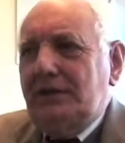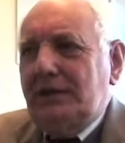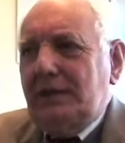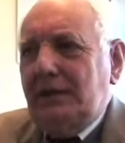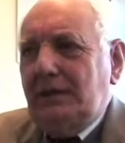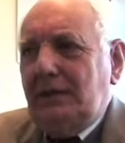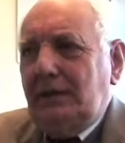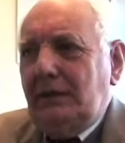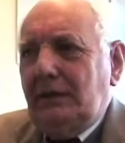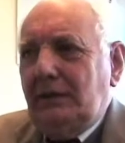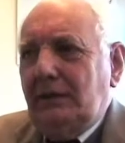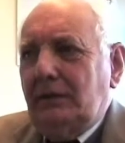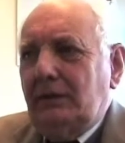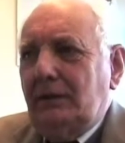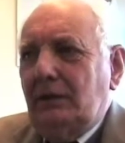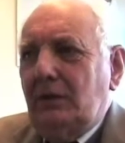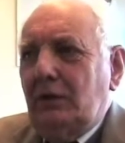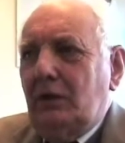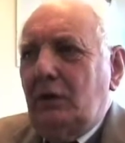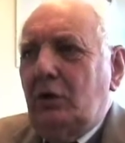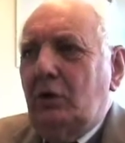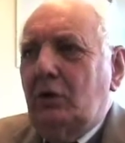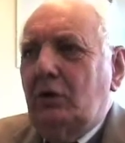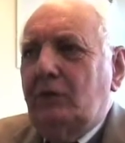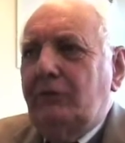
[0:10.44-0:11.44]

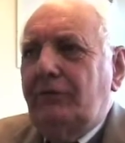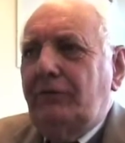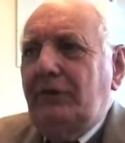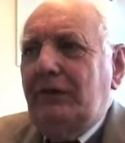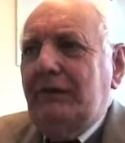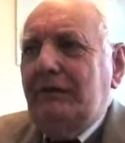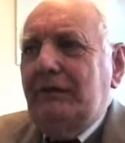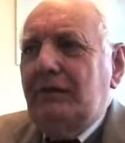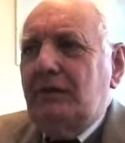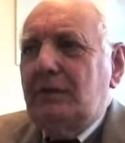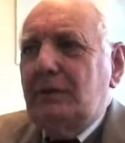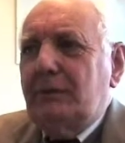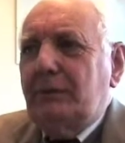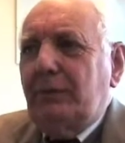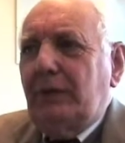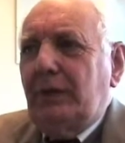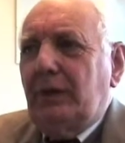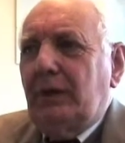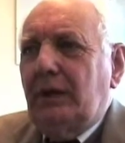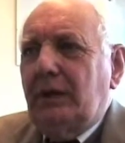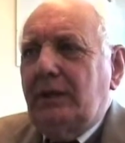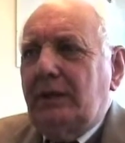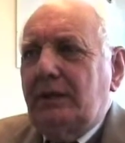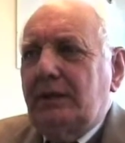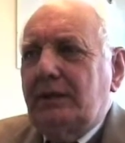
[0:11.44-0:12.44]
teeth or various
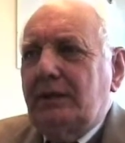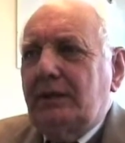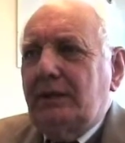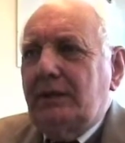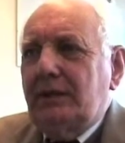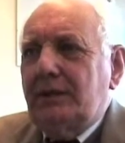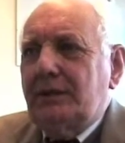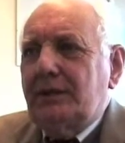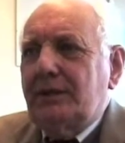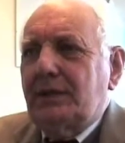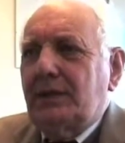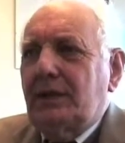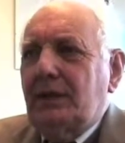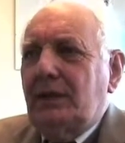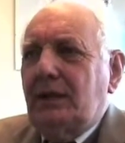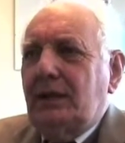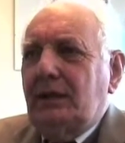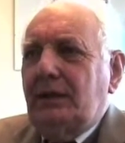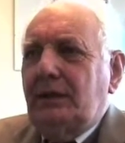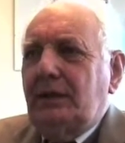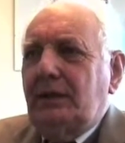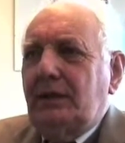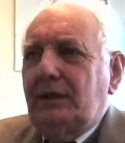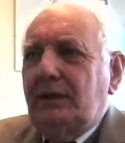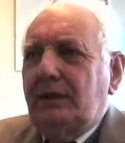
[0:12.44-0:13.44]
appliances
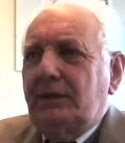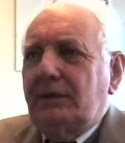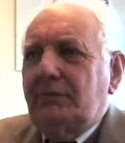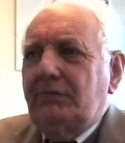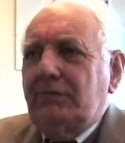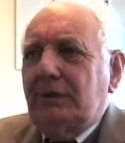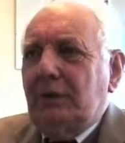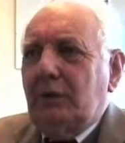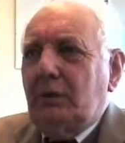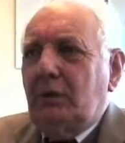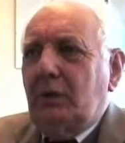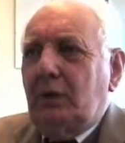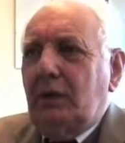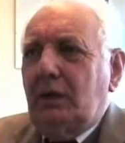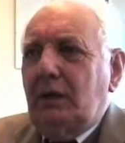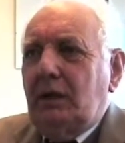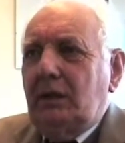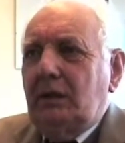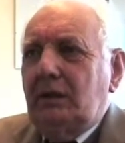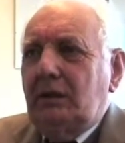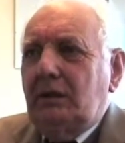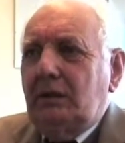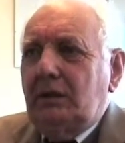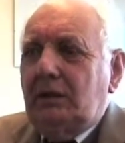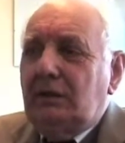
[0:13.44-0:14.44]
that's
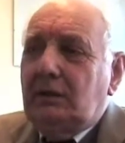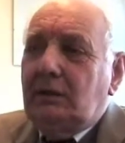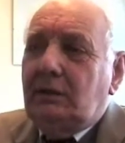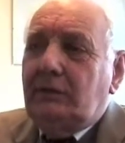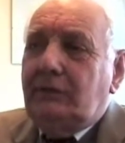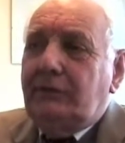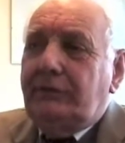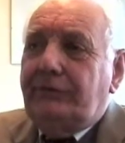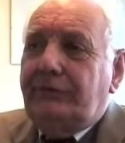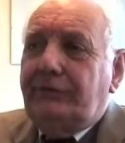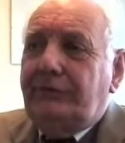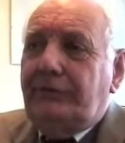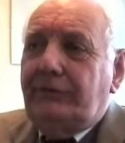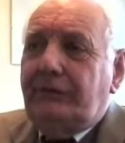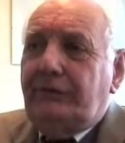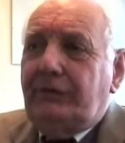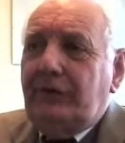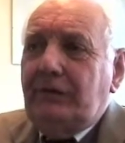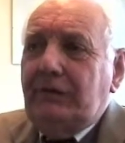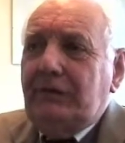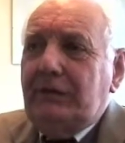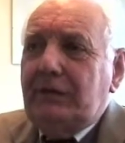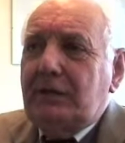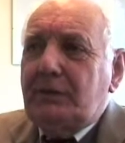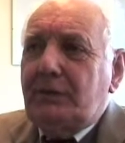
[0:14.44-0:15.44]
required for
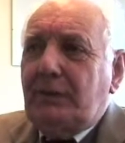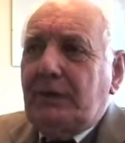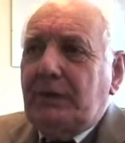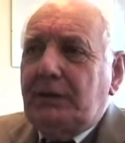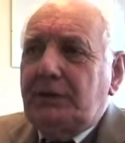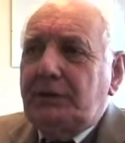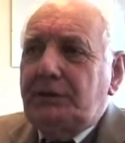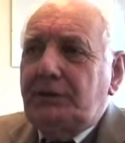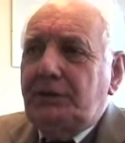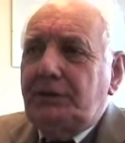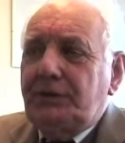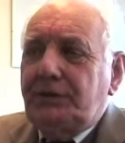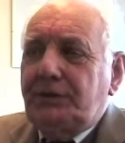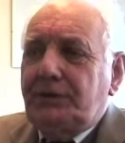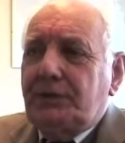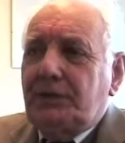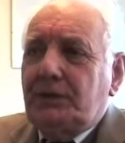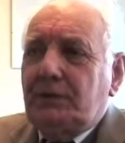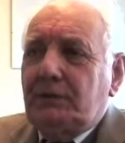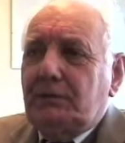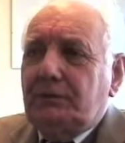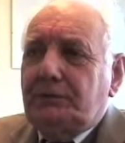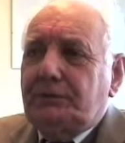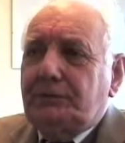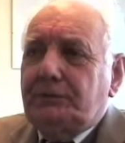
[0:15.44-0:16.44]
various
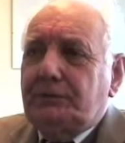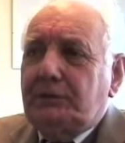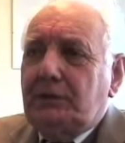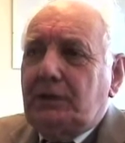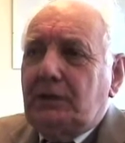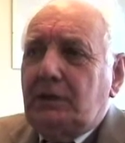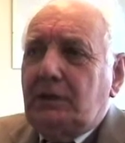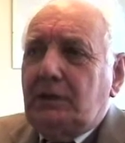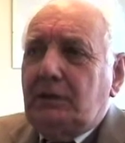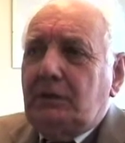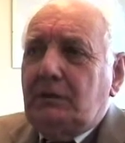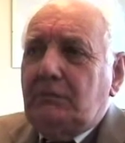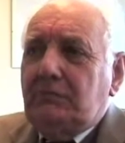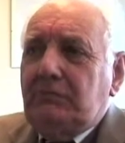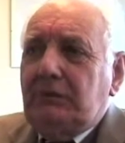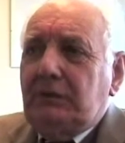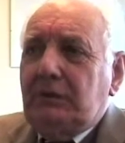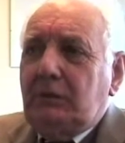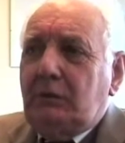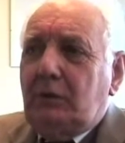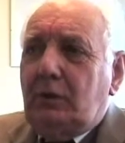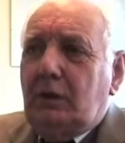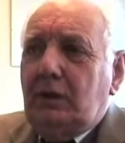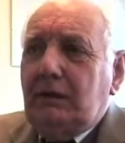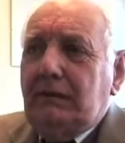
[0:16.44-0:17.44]
patients,
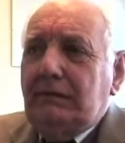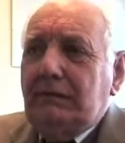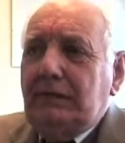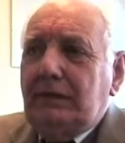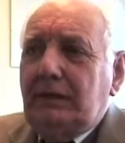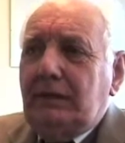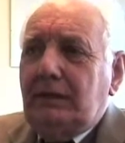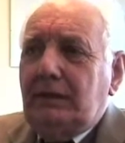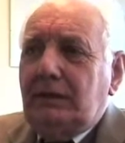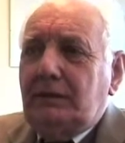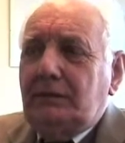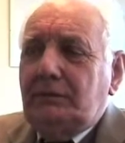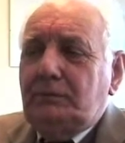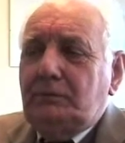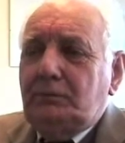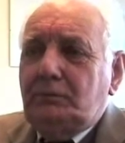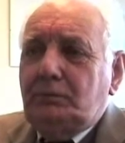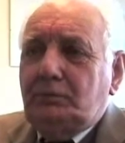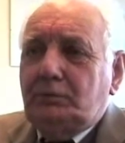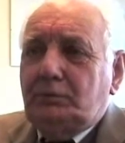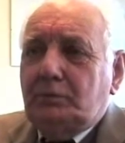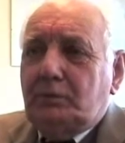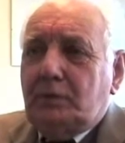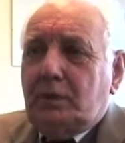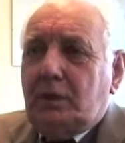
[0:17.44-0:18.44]
requiring
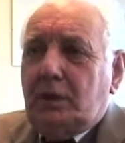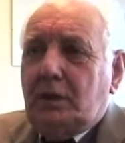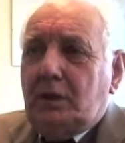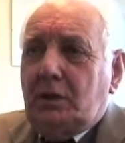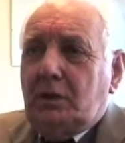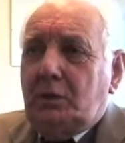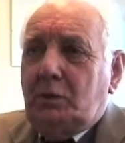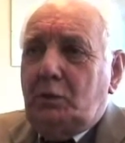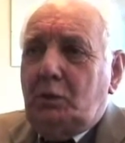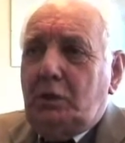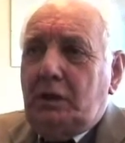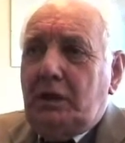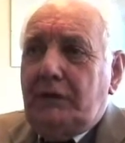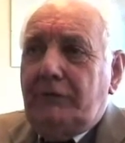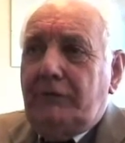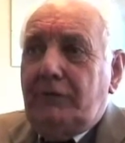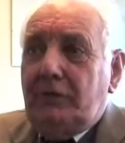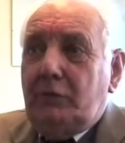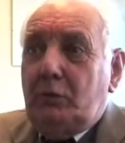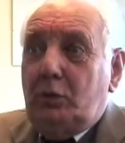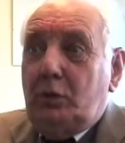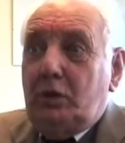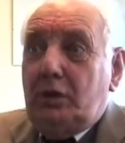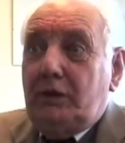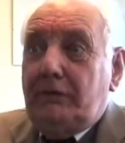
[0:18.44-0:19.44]
whatever
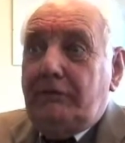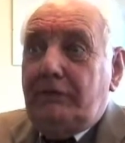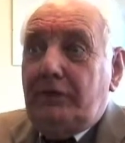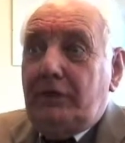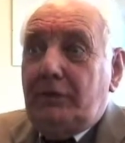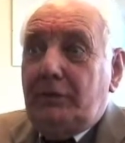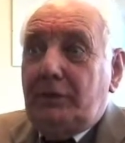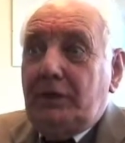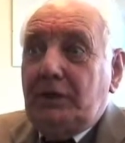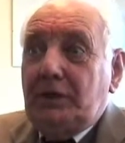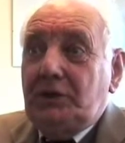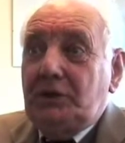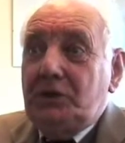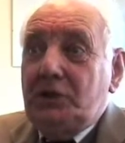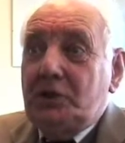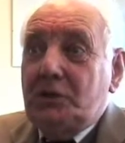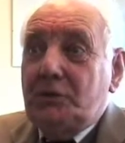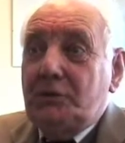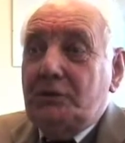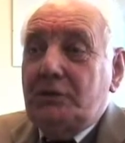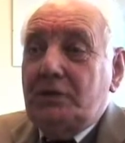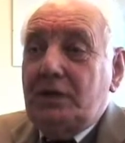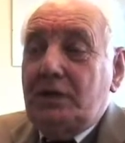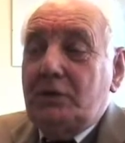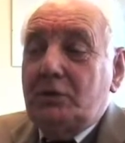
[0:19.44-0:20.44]
the patient's
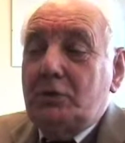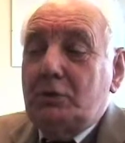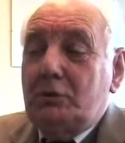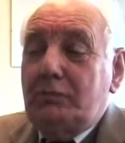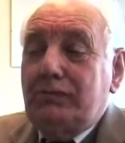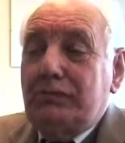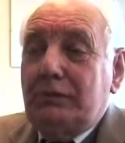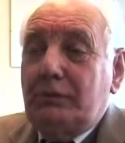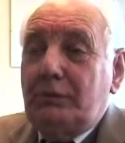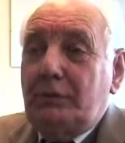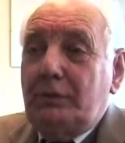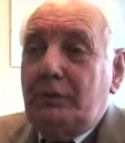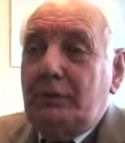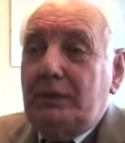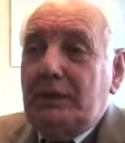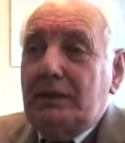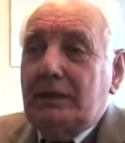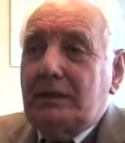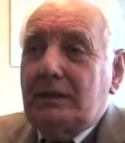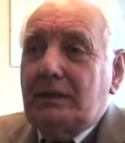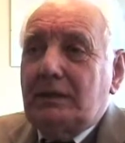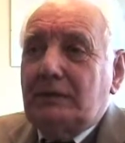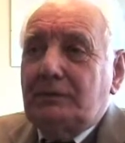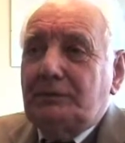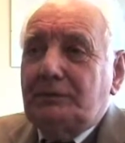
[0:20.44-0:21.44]
dental problem
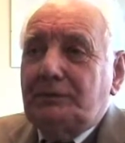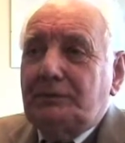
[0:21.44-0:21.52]
is.